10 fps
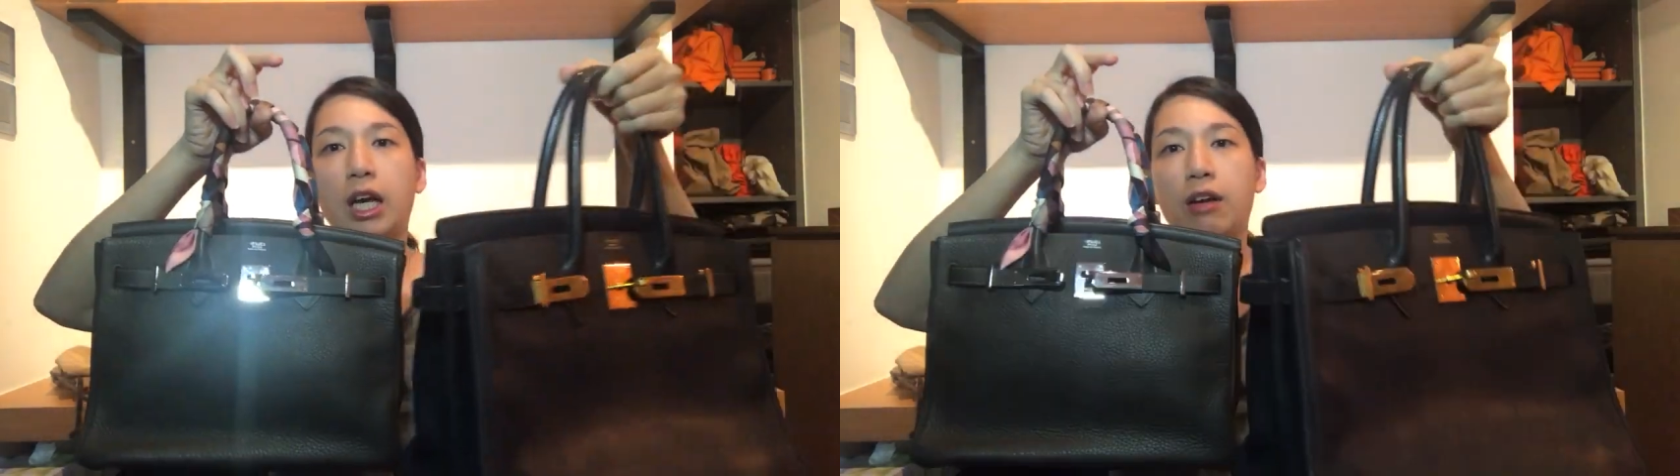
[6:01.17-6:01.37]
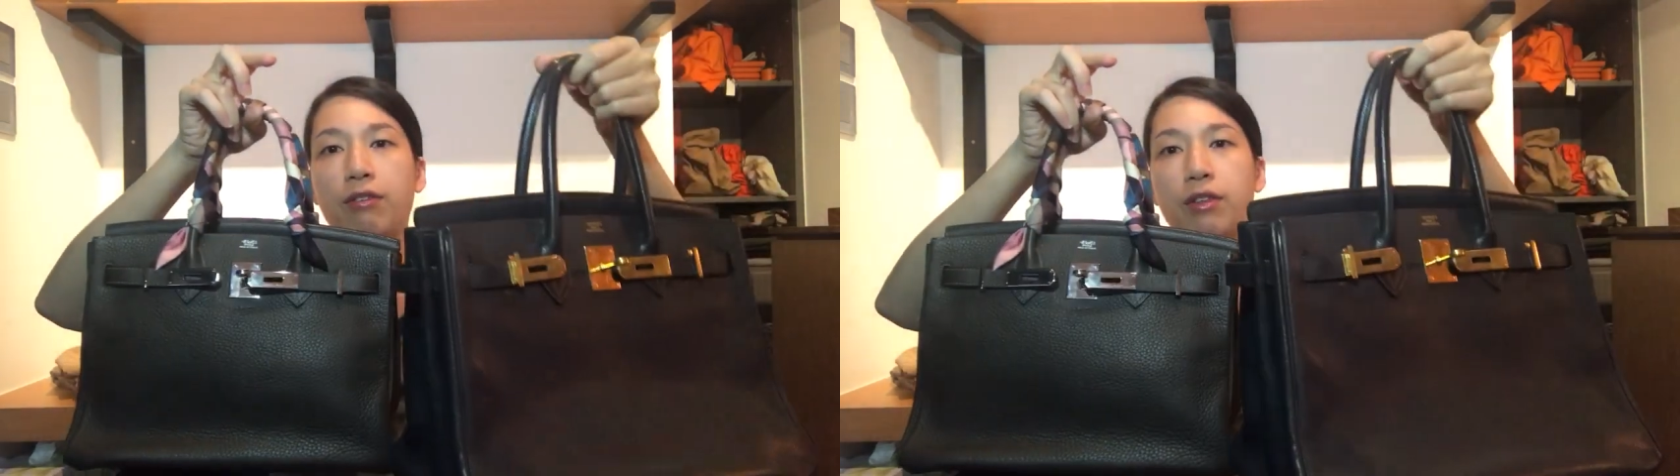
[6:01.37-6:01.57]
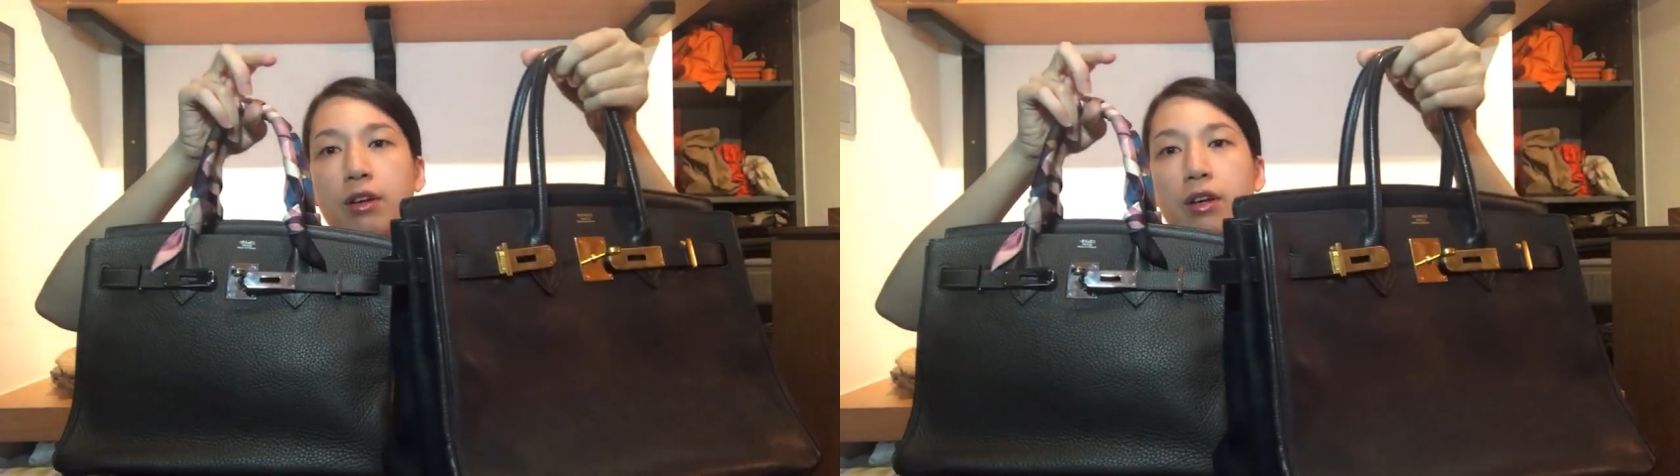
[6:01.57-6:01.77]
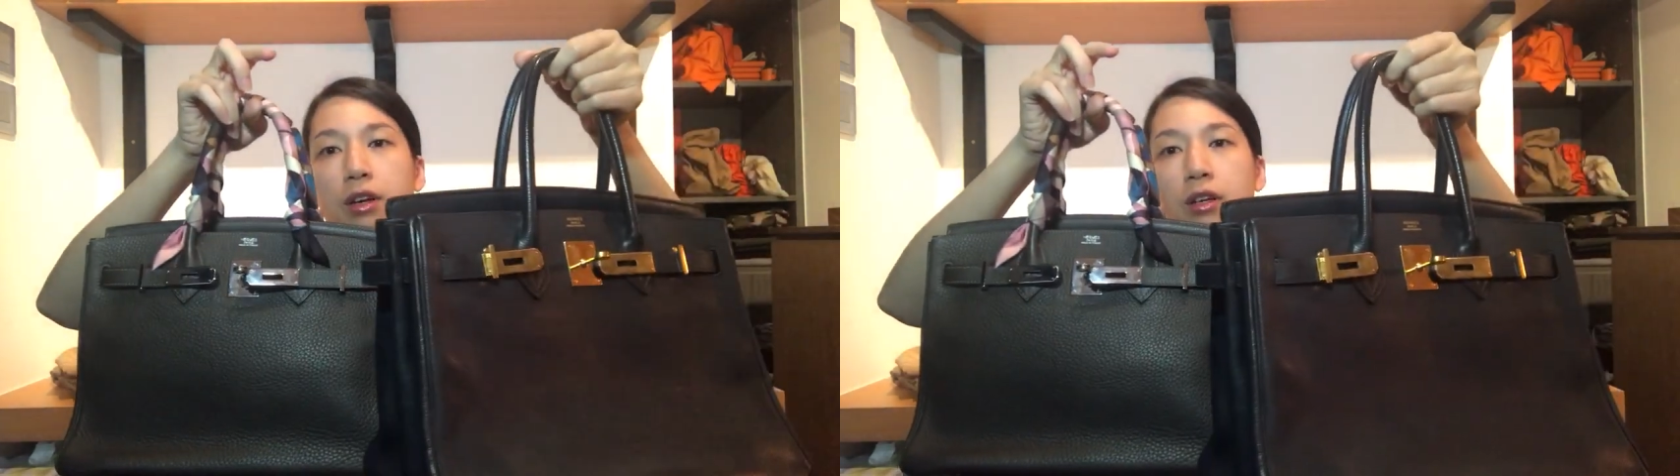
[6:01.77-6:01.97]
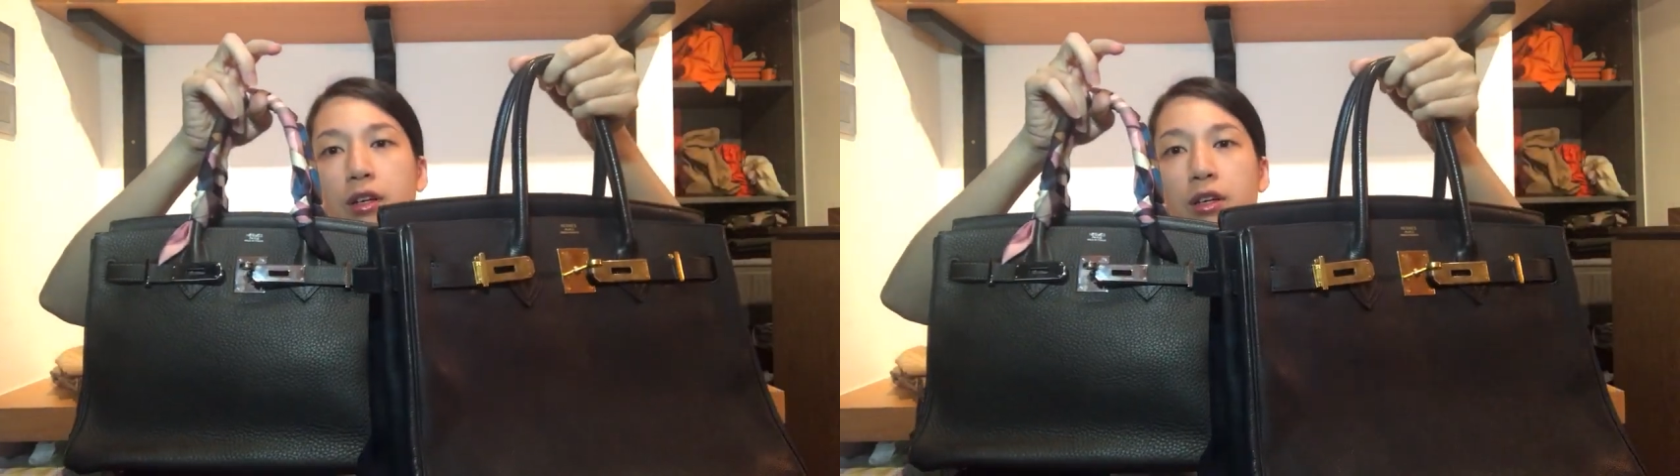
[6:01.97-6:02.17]
have
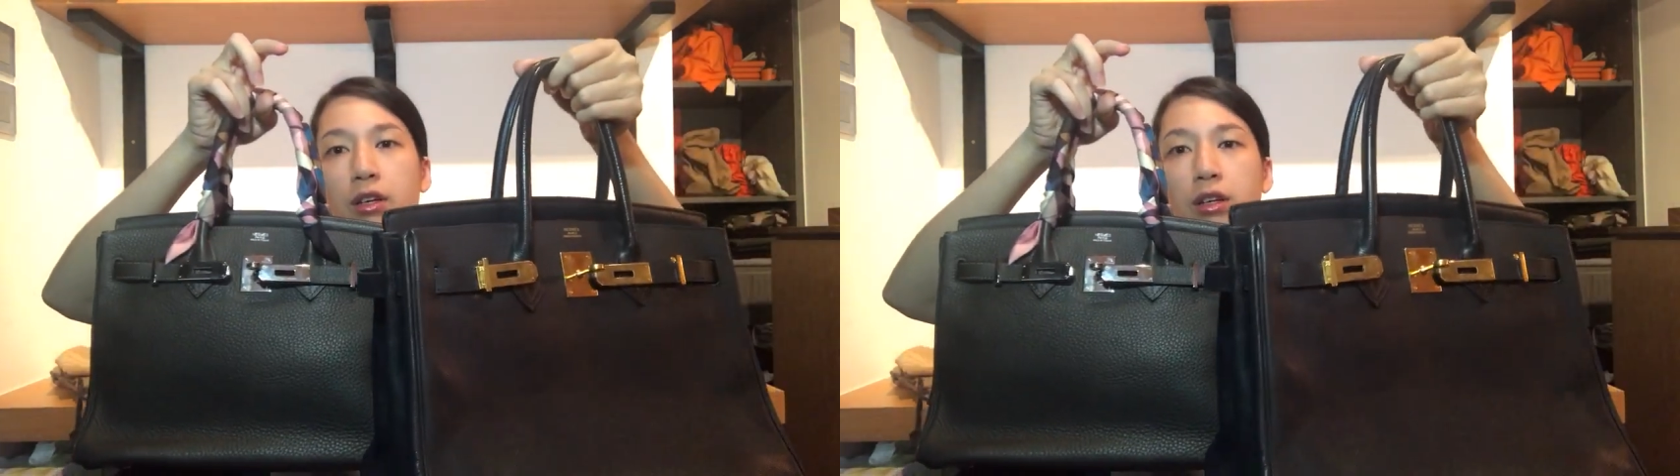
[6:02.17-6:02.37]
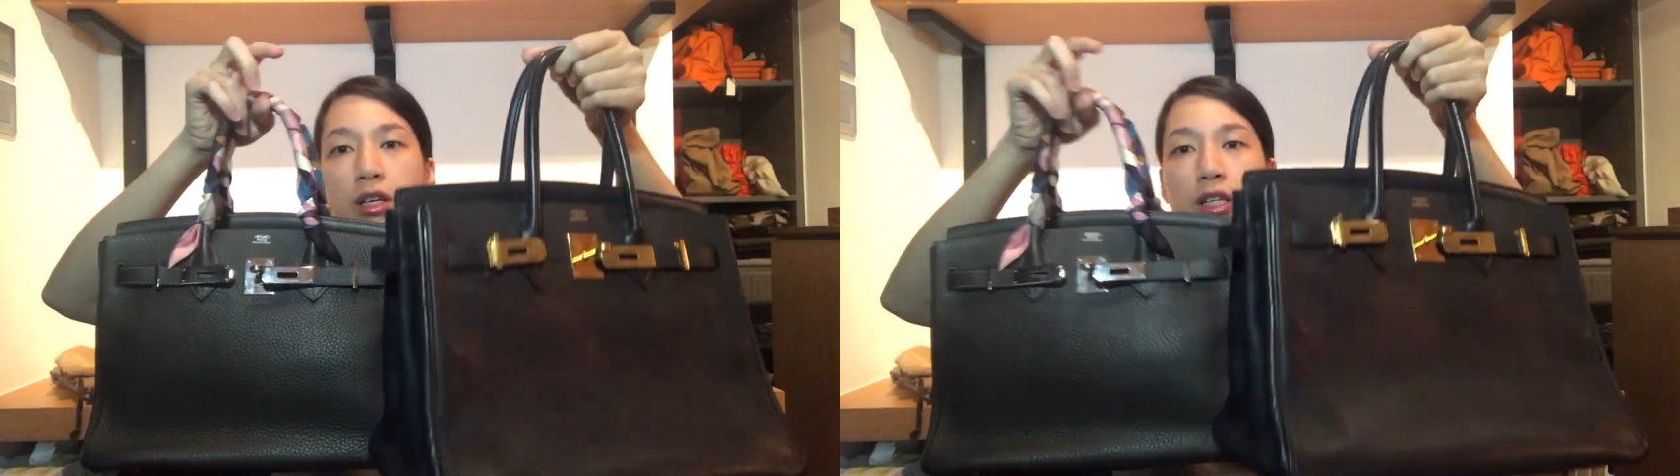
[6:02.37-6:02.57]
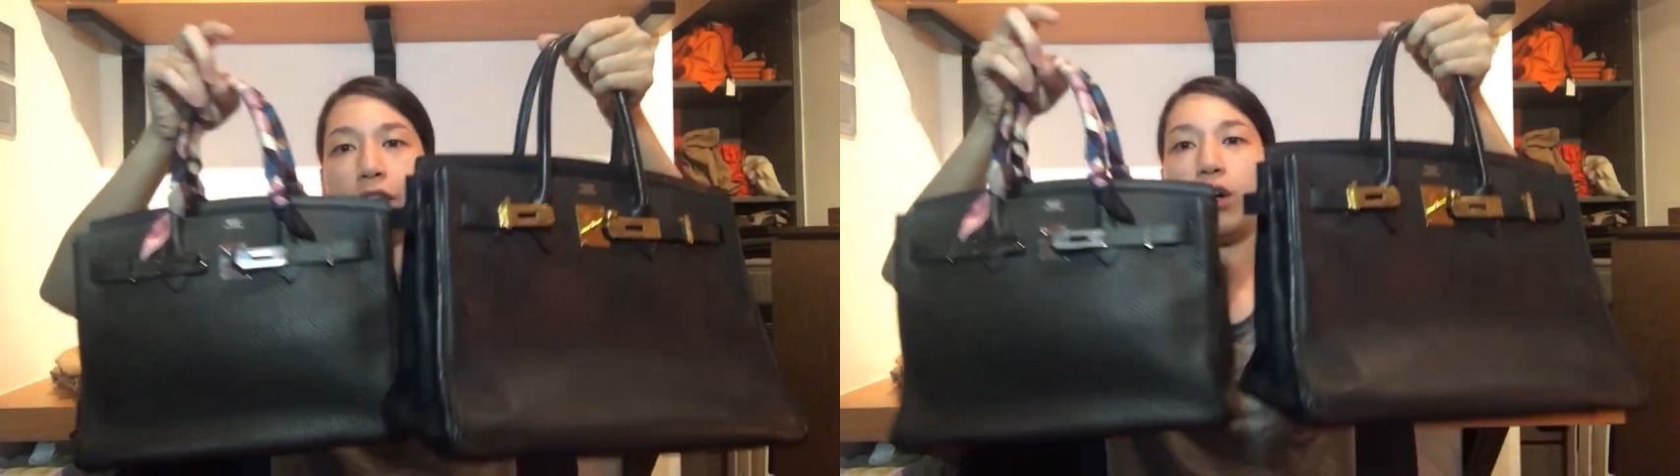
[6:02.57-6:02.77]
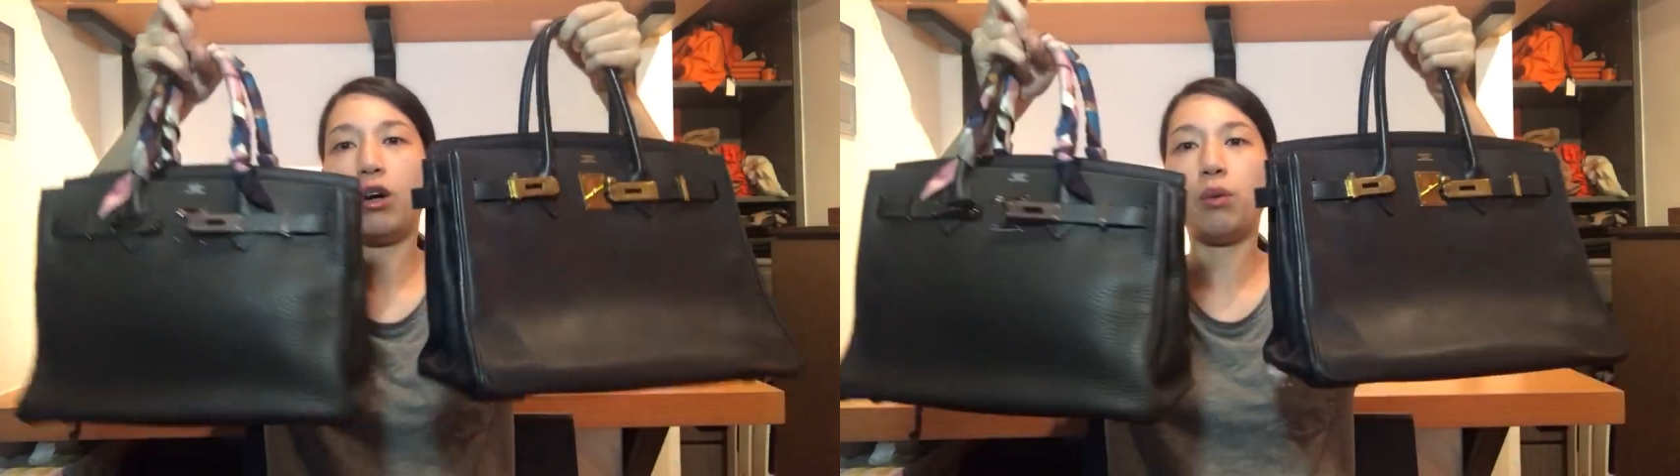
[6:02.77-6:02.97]
the, they're